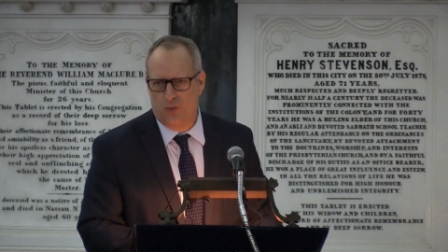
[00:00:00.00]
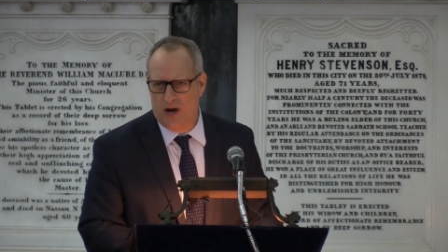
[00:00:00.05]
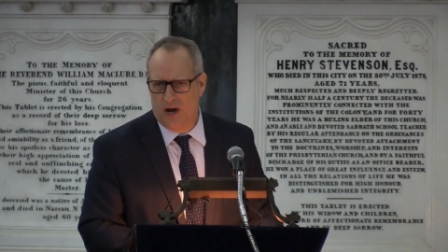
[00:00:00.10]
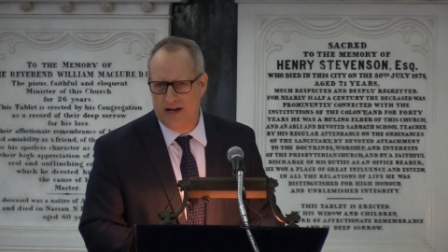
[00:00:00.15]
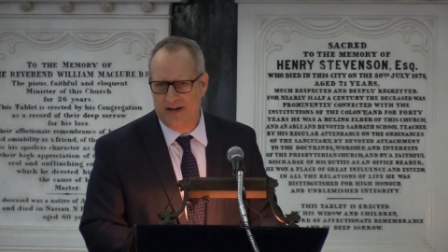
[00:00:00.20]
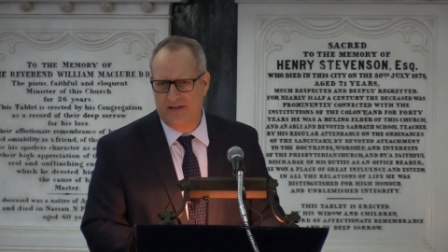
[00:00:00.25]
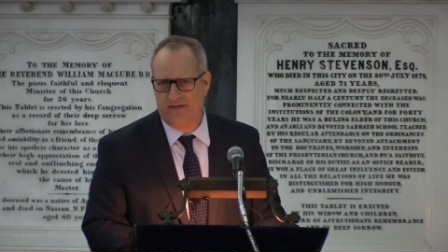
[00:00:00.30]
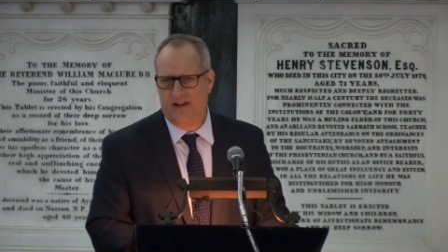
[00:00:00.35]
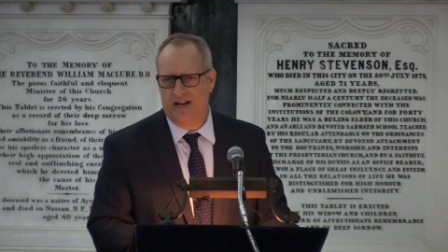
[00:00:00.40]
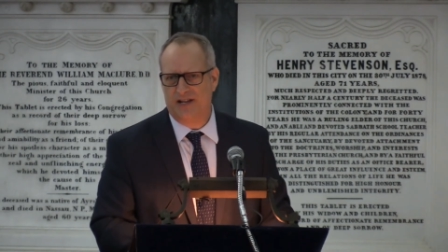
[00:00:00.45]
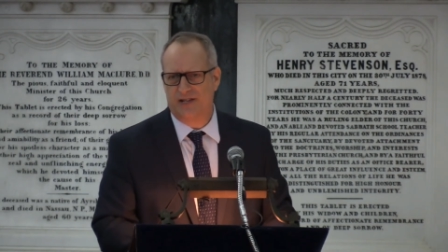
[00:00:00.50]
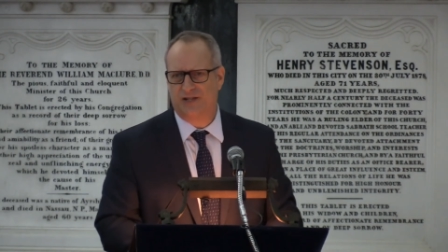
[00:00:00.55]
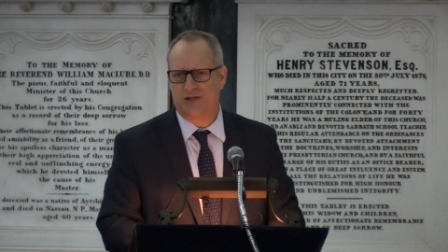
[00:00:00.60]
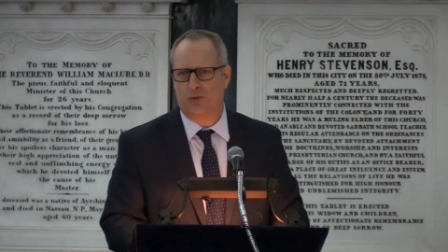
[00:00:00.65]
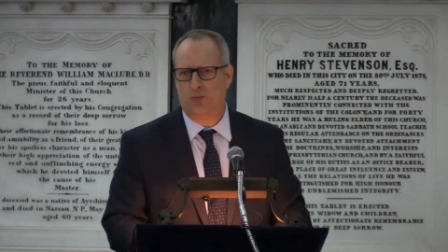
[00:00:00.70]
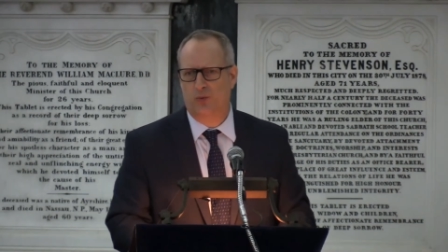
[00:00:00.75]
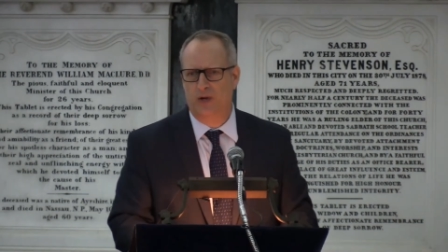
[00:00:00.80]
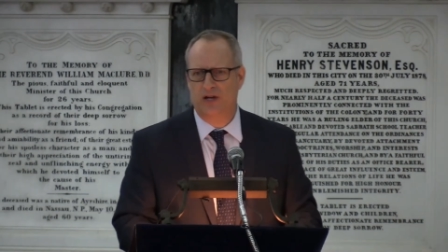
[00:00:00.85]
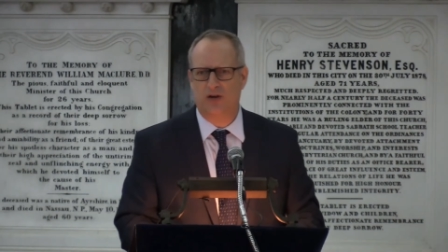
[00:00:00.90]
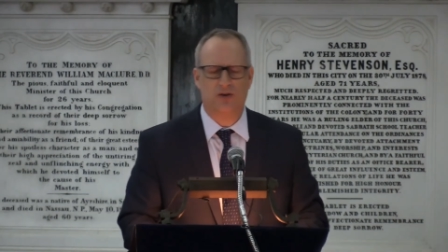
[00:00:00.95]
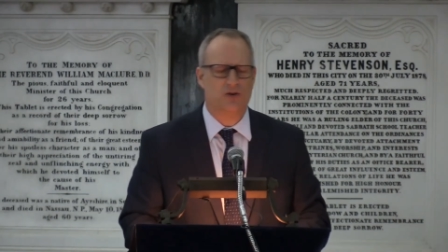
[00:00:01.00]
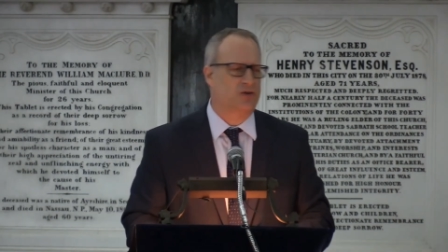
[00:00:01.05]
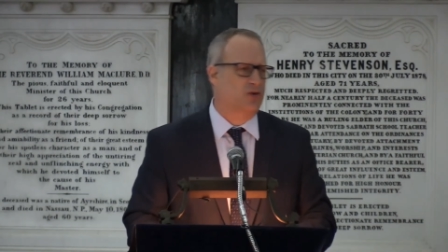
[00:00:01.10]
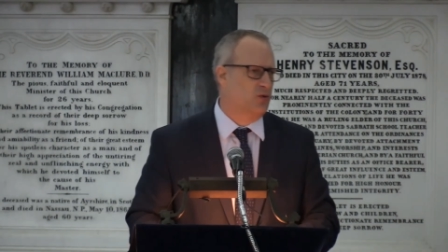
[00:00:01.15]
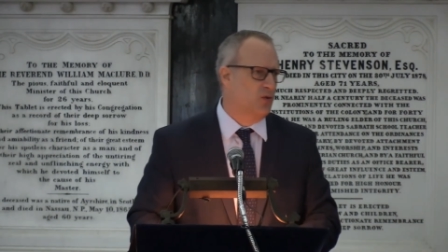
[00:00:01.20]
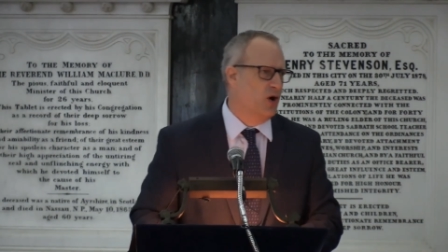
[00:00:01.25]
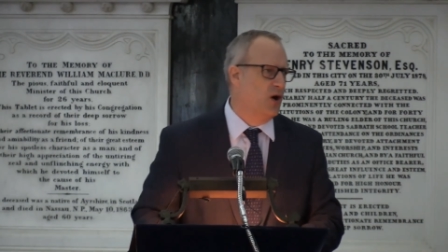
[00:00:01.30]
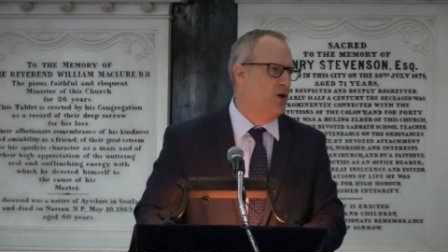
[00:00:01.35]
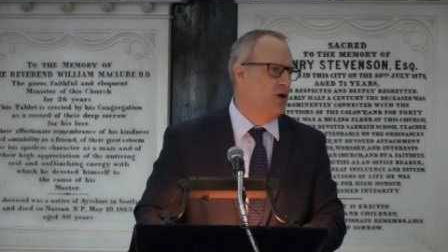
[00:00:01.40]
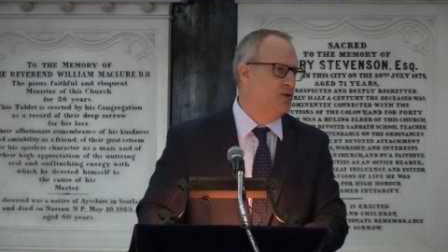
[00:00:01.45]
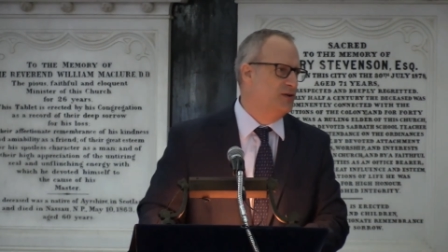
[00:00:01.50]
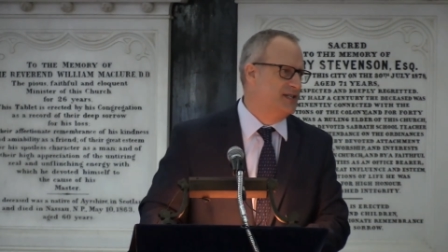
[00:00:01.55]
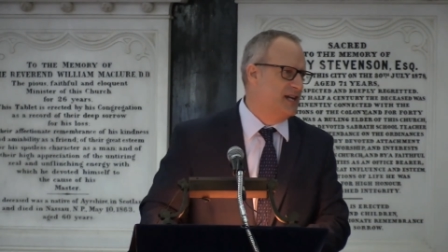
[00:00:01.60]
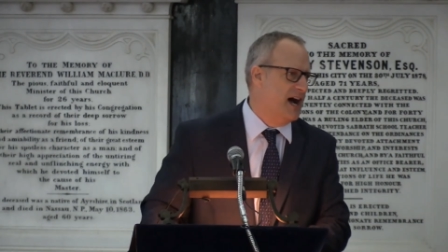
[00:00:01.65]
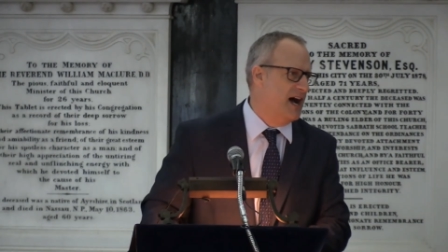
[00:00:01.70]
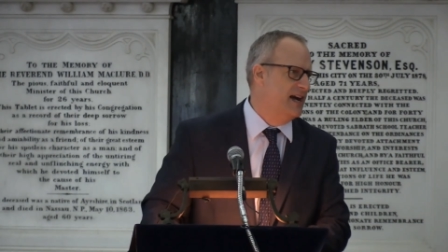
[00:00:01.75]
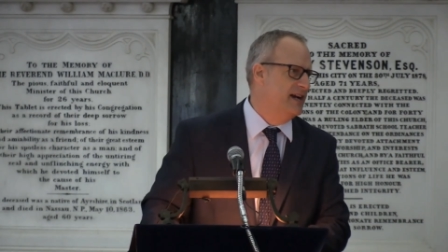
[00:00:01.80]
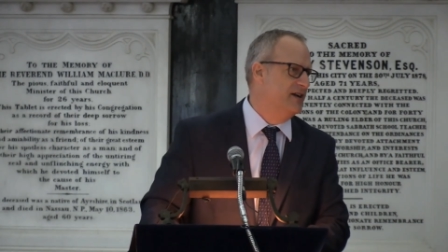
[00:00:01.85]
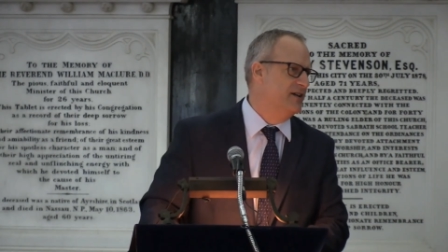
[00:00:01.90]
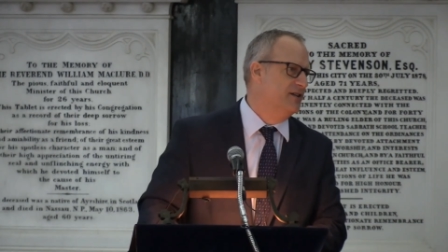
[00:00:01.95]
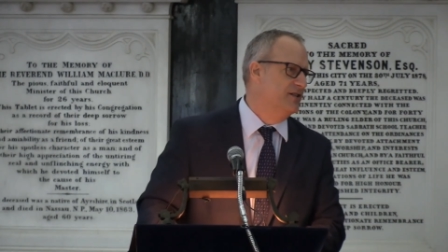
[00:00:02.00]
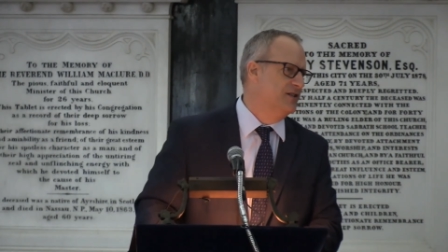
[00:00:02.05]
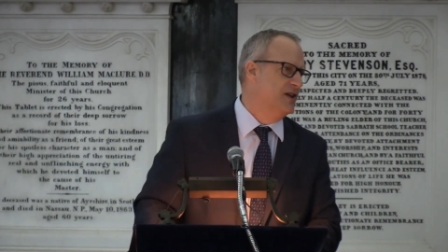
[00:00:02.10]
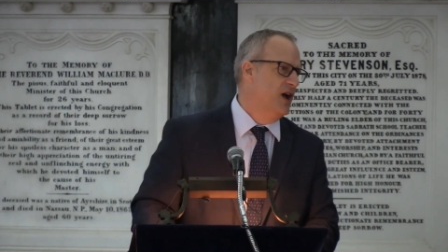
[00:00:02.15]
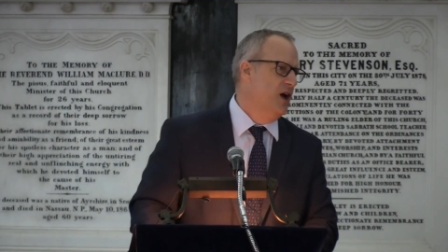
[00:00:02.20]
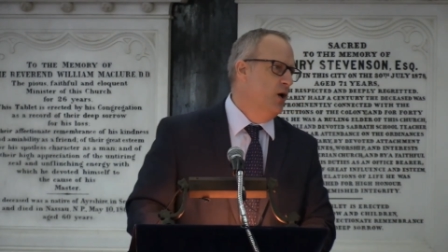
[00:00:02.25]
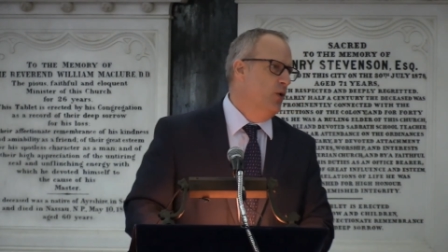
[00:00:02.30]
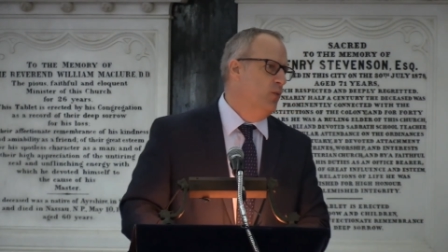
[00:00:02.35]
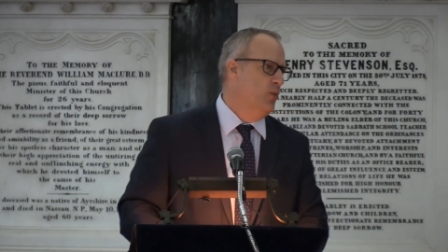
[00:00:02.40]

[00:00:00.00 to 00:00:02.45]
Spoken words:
one of us, will grow tired.